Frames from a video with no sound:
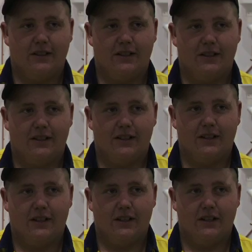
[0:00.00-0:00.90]
Do you have any
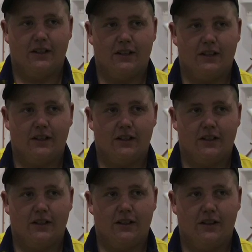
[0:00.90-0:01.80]

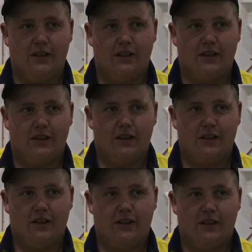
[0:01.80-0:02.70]
expectations from
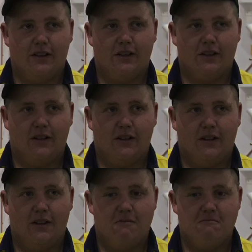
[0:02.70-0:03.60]
this weekend?
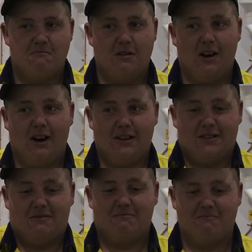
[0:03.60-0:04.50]
No, I
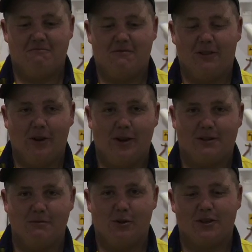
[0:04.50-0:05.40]
just learn
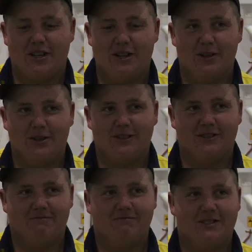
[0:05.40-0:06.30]
some more skills
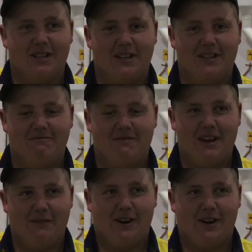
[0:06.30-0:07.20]
and see
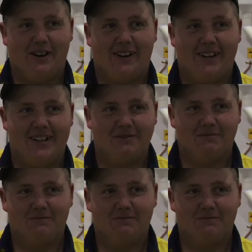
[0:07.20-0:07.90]
how far I can get.